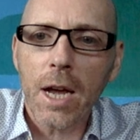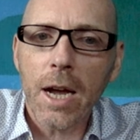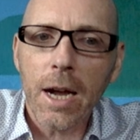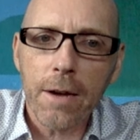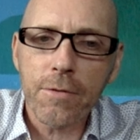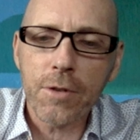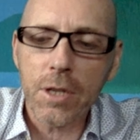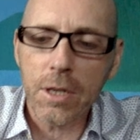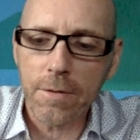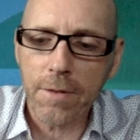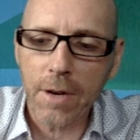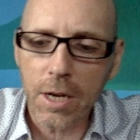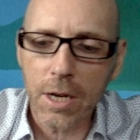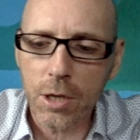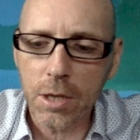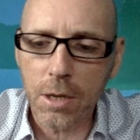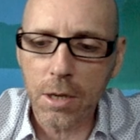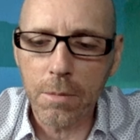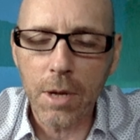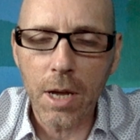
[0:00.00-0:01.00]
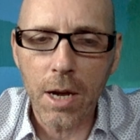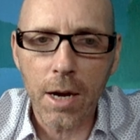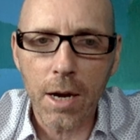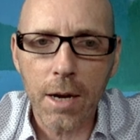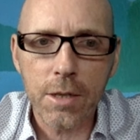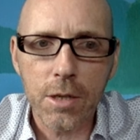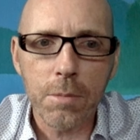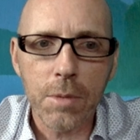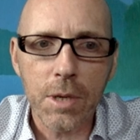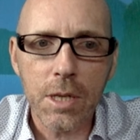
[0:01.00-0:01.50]
after you've had
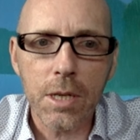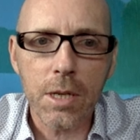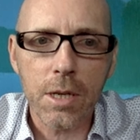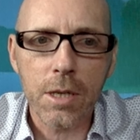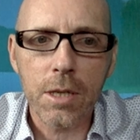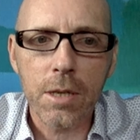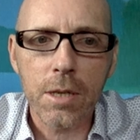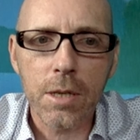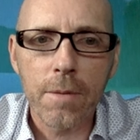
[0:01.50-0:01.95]
your meetings.